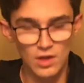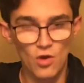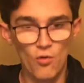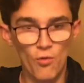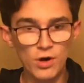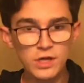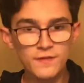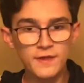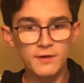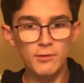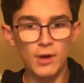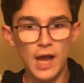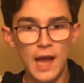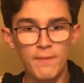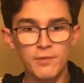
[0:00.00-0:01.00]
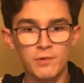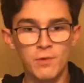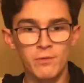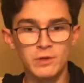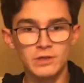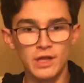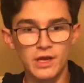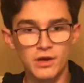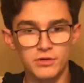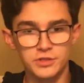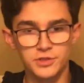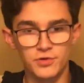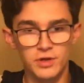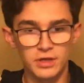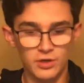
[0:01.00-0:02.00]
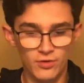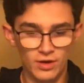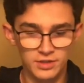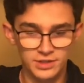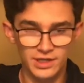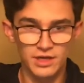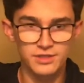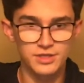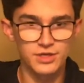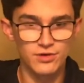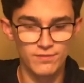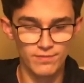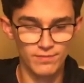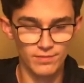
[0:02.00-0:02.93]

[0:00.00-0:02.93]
What do you think will happen when we lay our string across the ice cube?